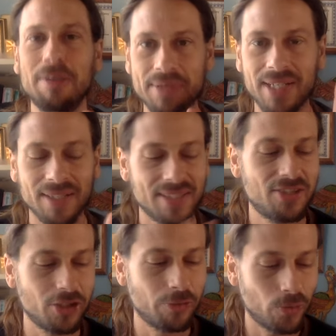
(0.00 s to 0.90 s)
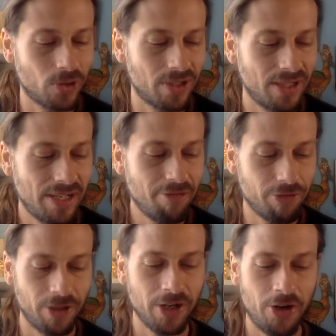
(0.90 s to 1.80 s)
I'm saying this just for
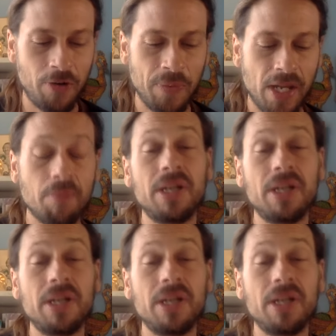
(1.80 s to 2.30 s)
Virgo.